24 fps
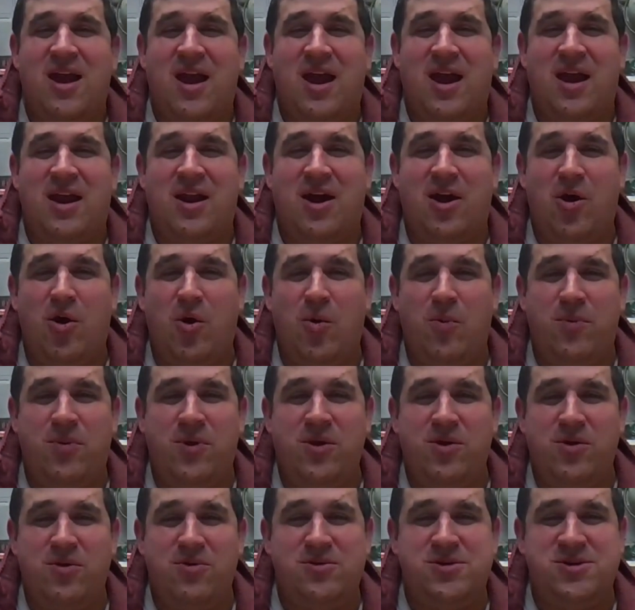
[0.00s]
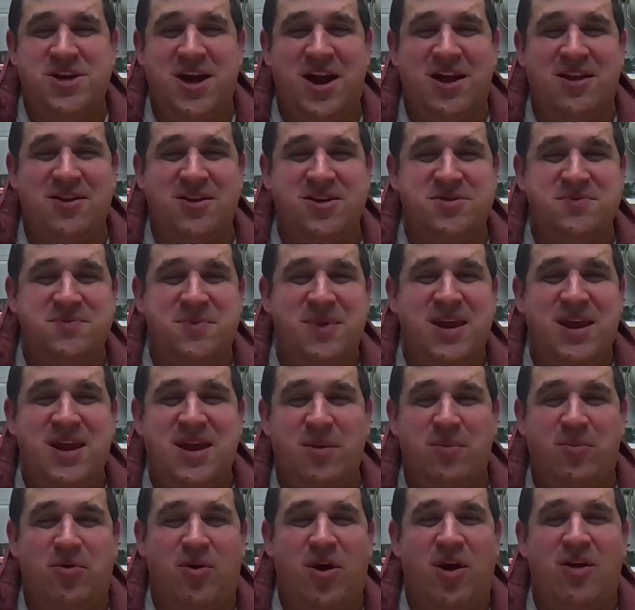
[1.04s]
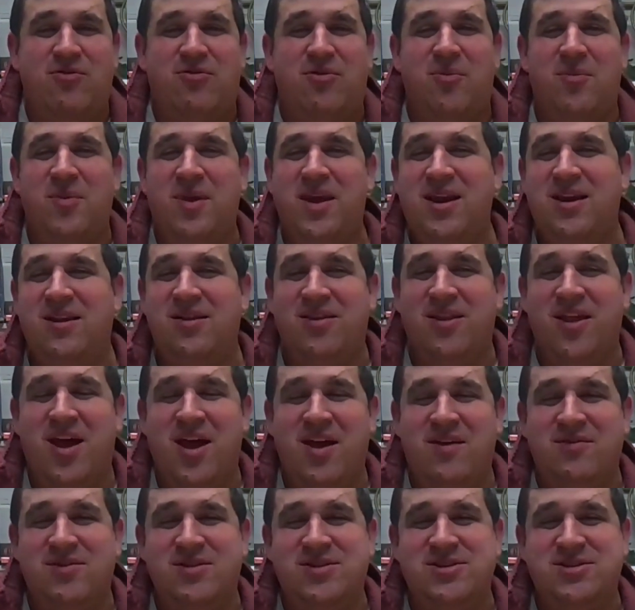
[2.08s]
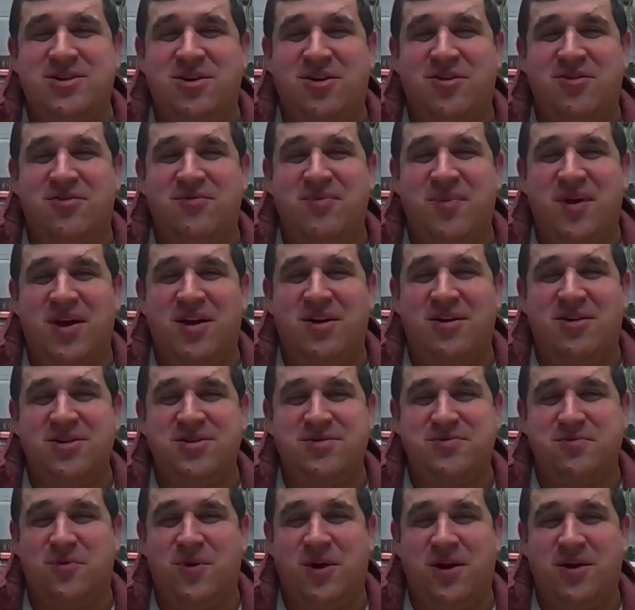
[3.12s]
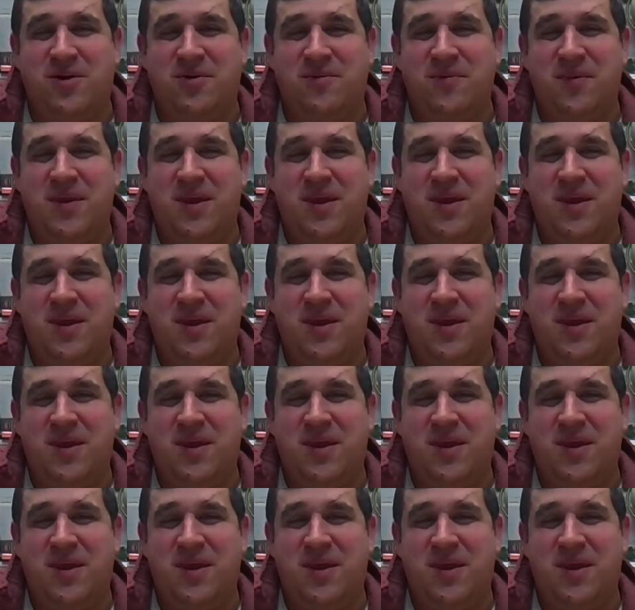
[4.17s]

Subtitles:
and I hope you challenge me and pray for me to love and serve better as well.